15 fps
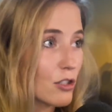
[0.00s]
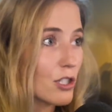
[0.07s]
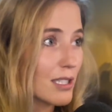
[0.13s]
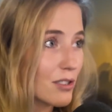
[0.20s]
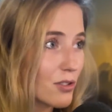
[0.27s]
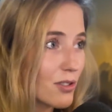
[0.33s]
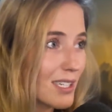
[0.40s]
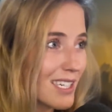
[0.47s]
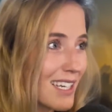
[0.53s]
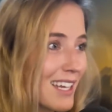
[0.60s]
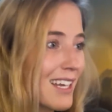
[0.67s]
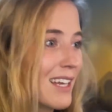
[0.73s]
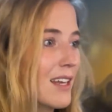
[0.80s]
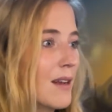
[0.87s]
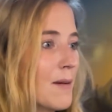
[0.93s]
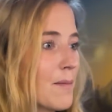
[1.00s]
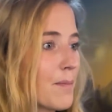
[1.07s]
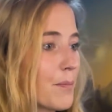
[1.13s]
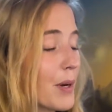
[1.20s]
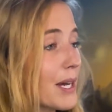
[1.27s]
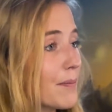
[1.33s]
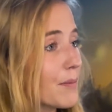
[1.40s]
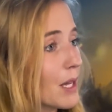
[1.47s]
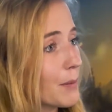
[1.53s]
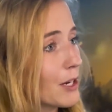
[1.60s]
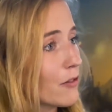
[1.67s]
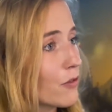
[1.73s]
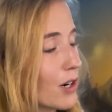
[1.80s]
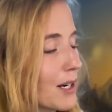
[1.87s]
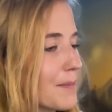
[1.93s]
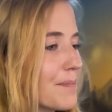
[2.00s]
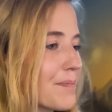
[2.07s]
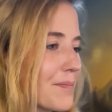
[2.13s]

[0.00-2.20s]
history, but I'm here for it.